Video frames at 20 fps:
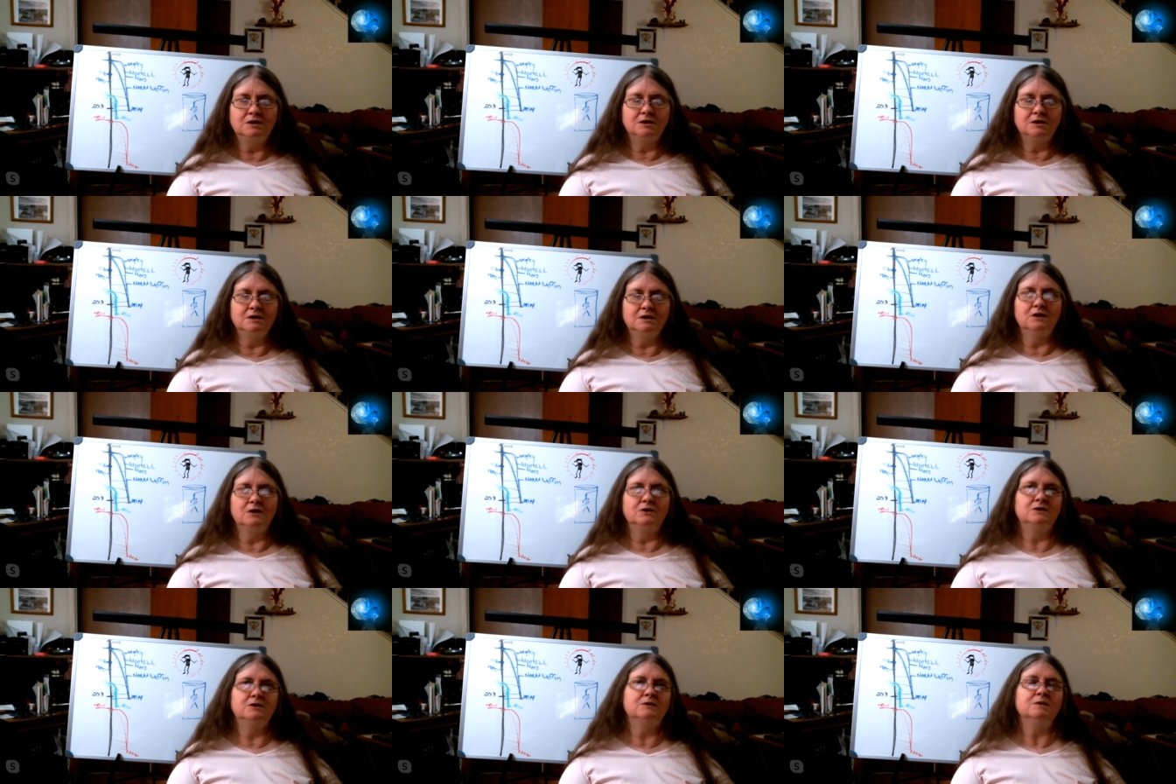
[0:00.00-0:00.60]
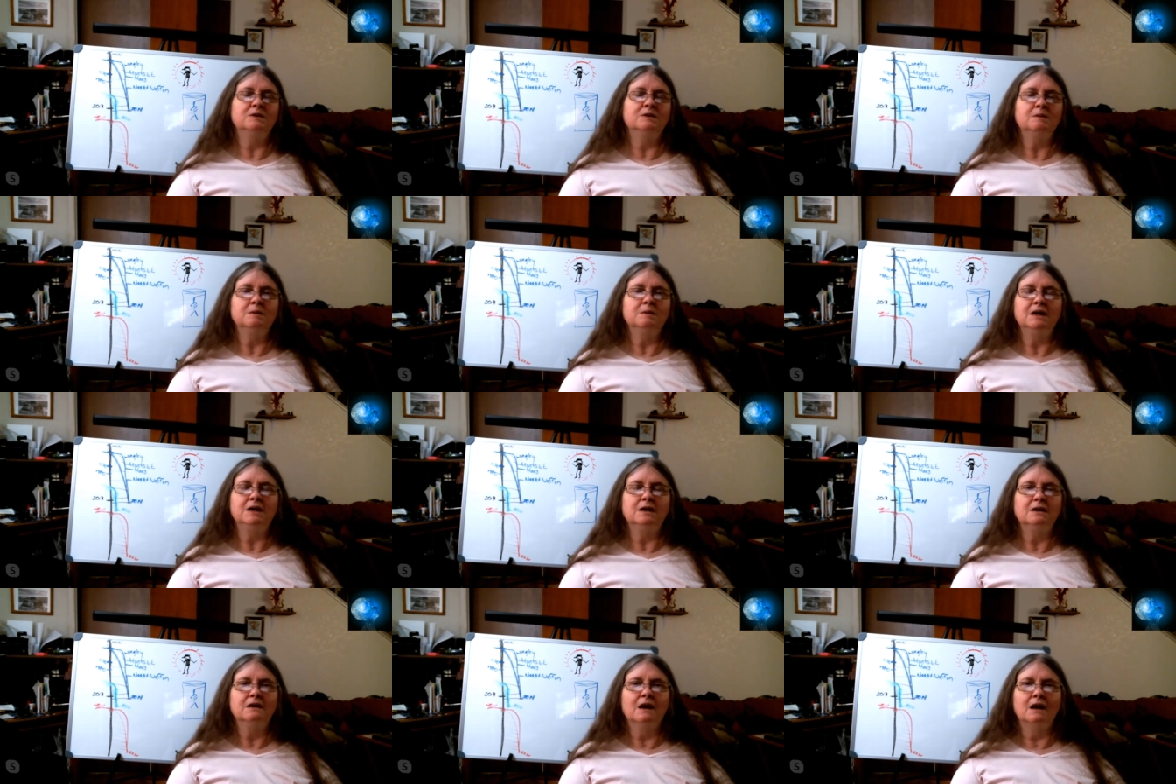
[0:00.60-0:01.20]
nose to nose
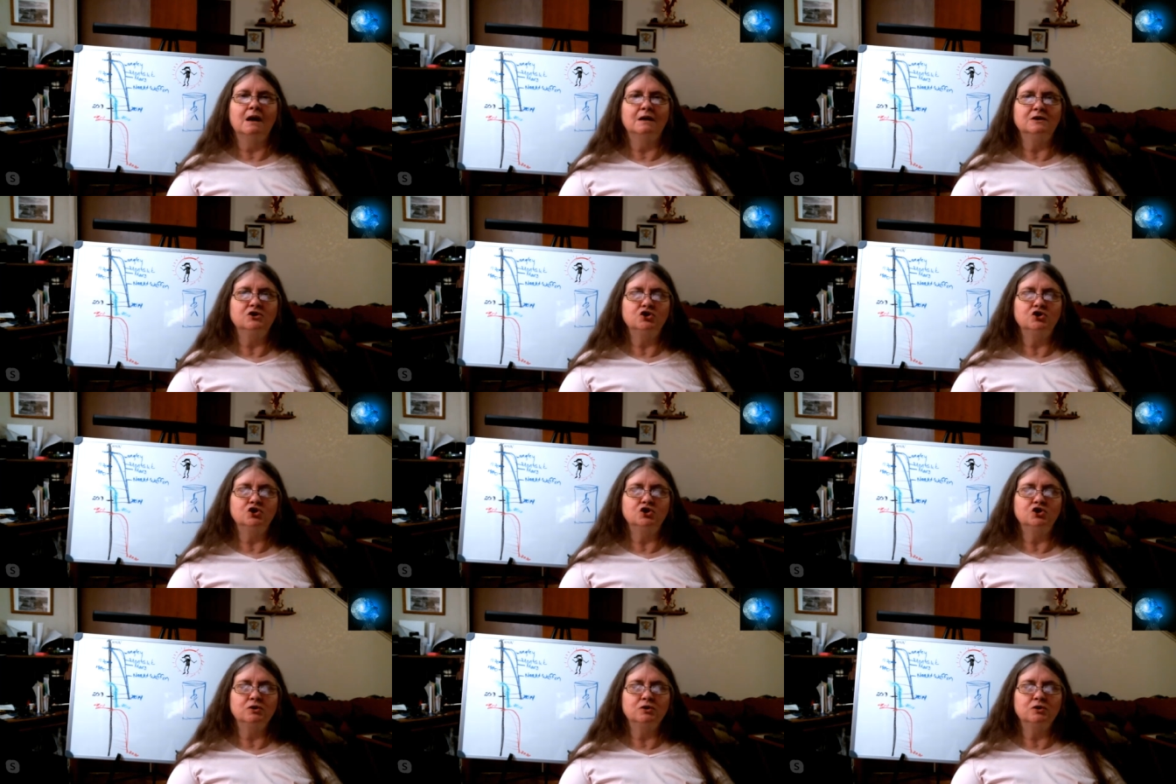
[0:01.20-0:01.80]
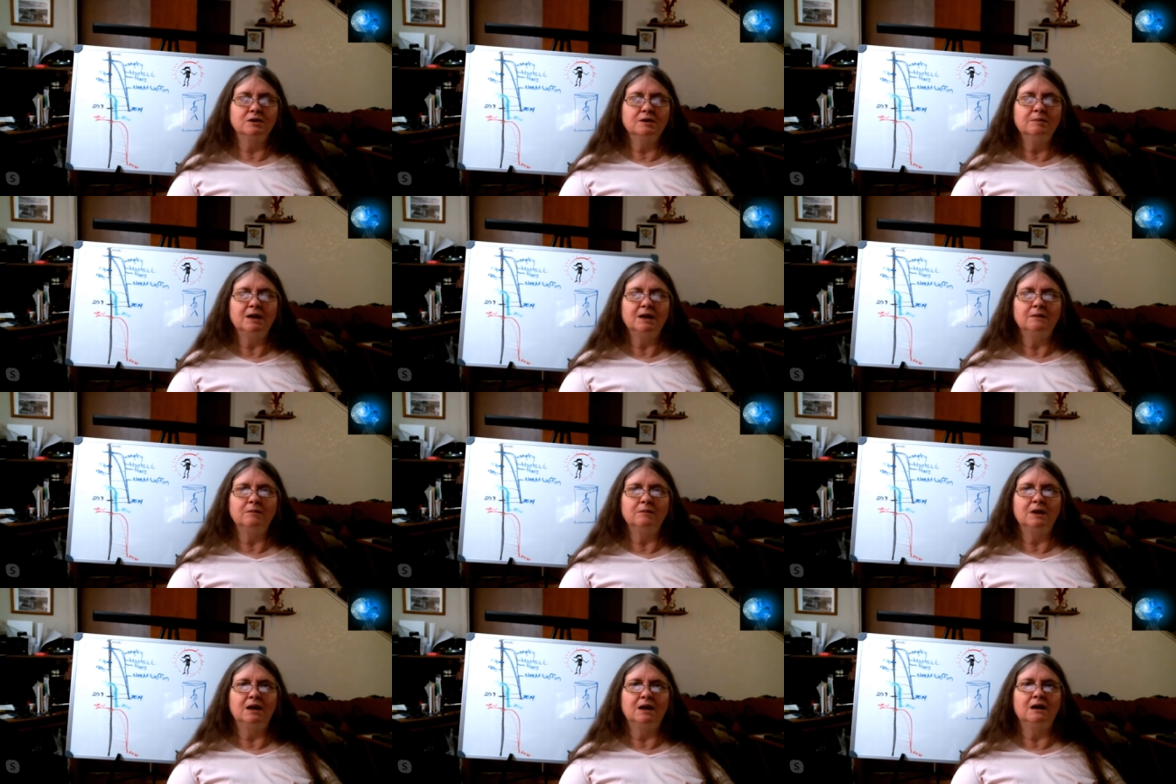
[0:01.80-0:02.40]
with me and
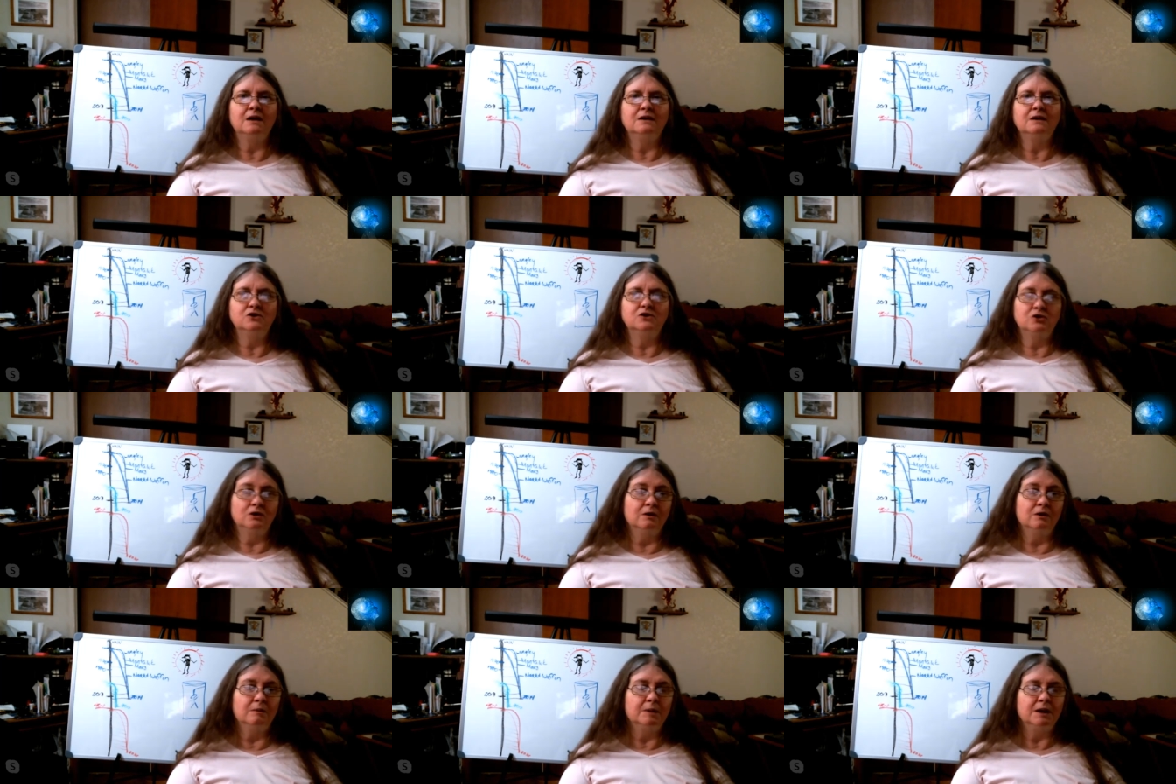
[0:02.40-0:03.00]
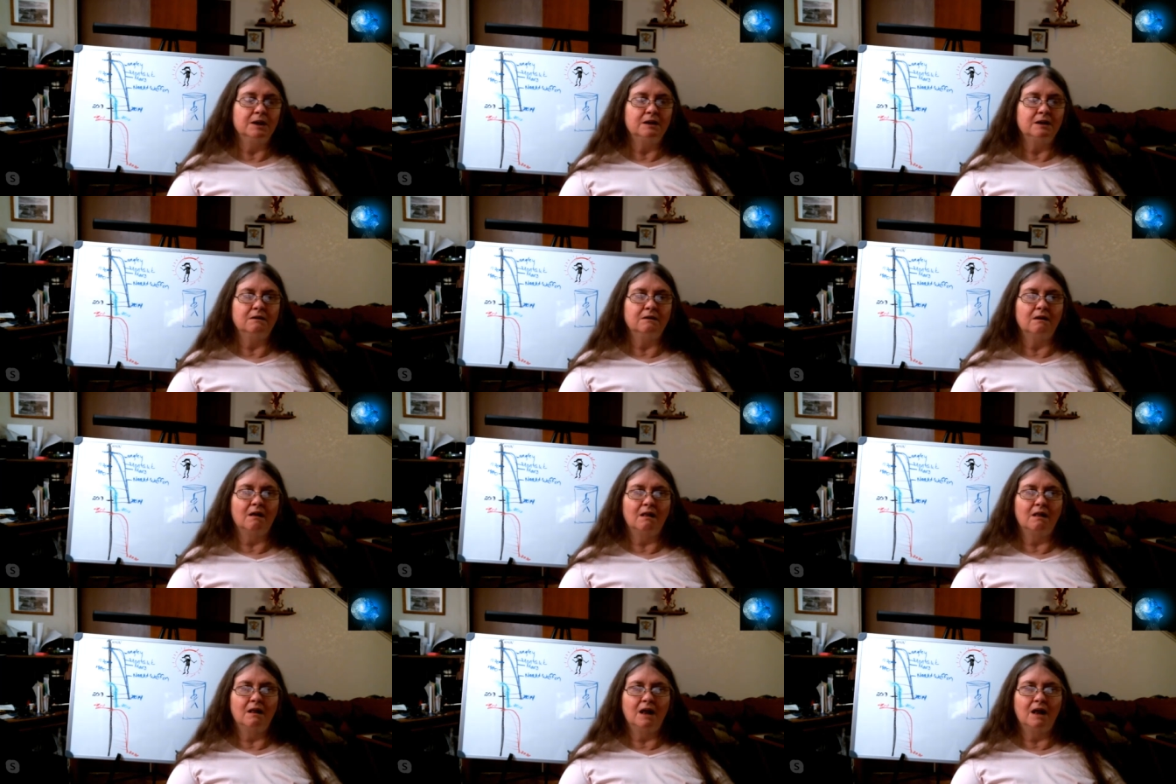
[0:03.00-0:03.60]
scream at me in
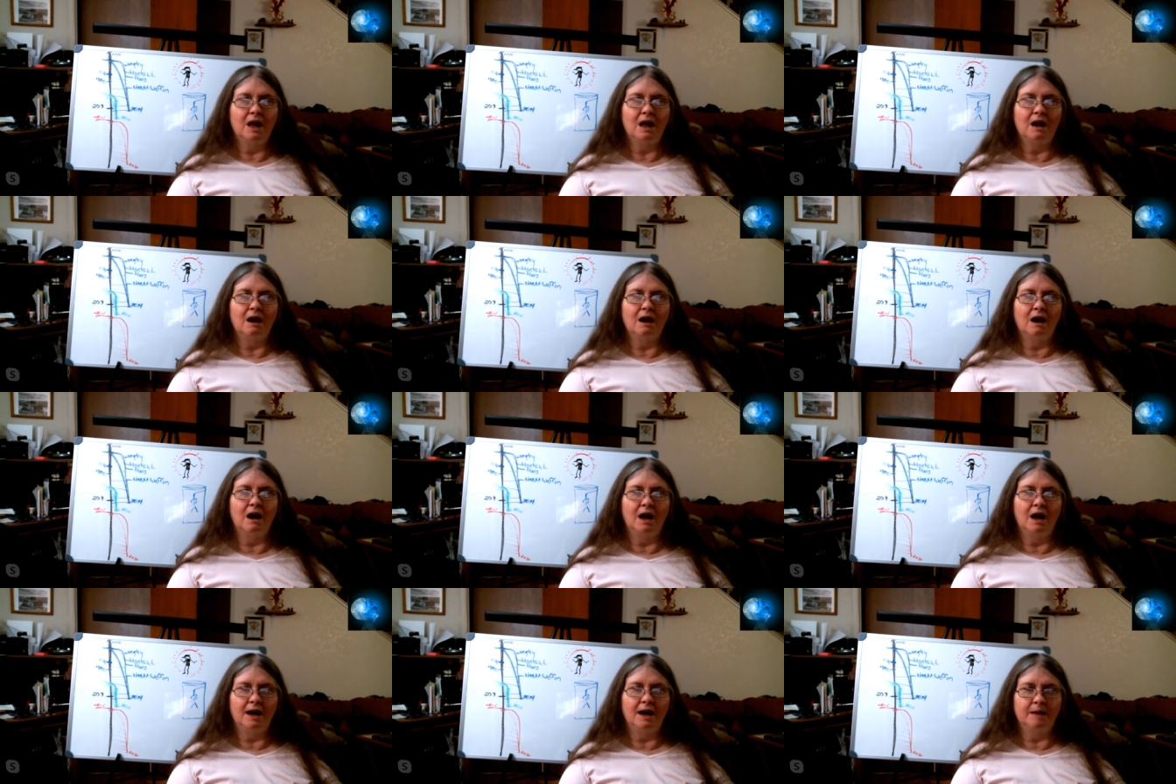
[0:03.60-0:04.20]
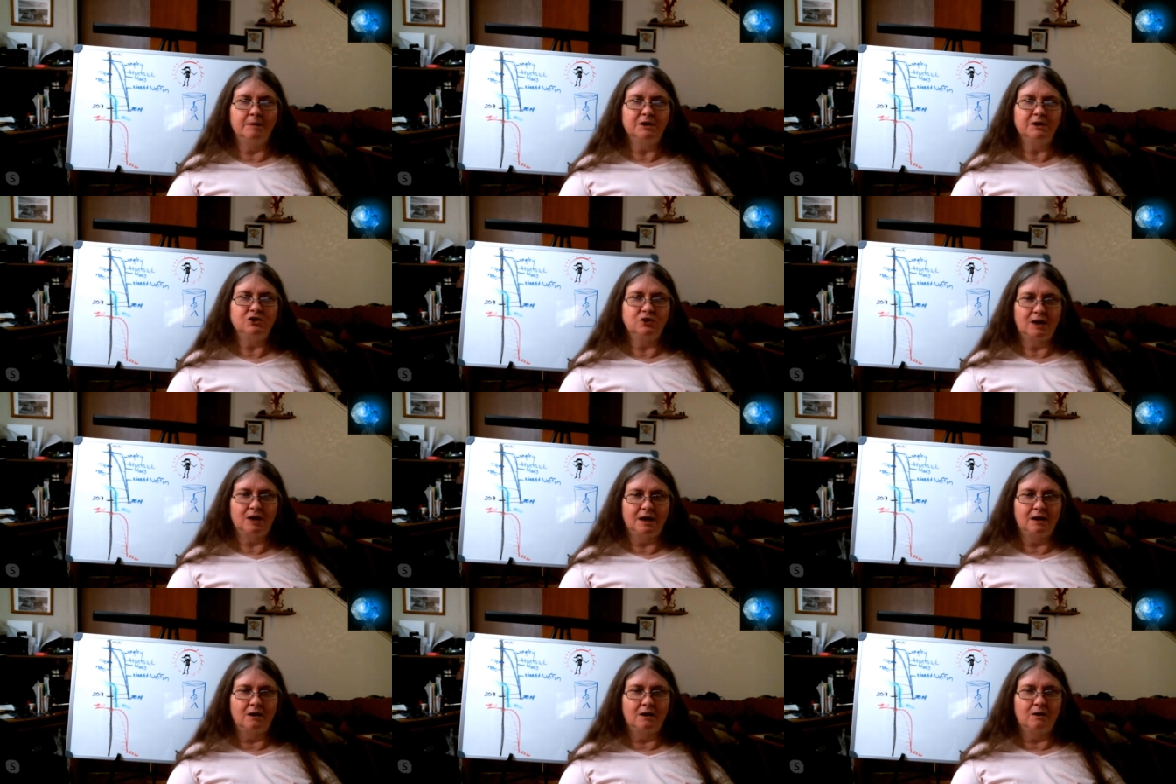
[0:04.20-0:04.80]
German that I
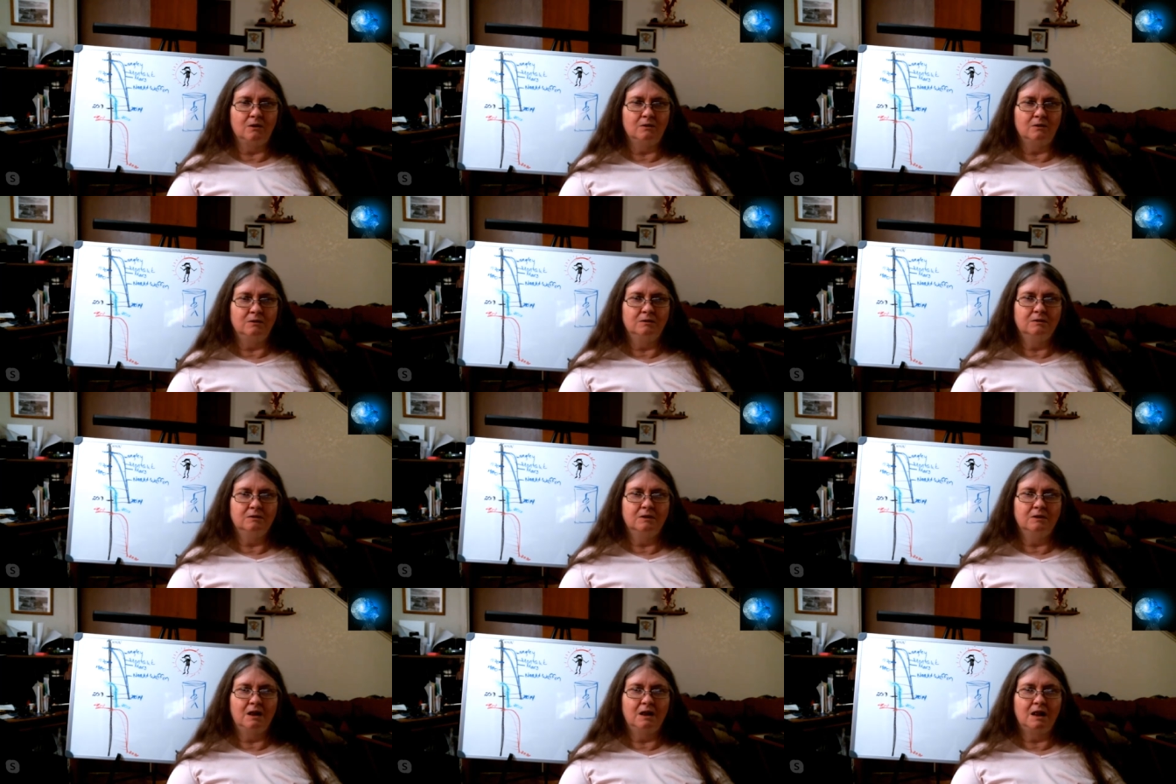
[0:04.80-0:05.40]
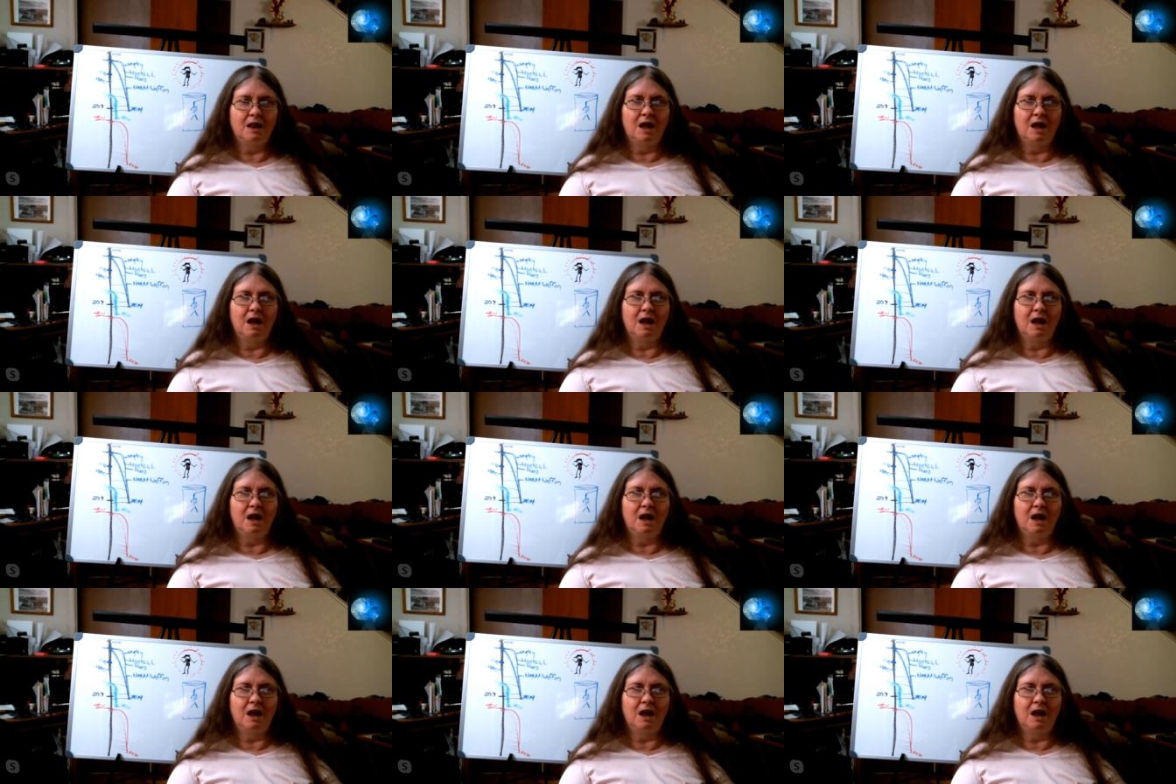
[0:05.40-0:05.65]
am a Draco,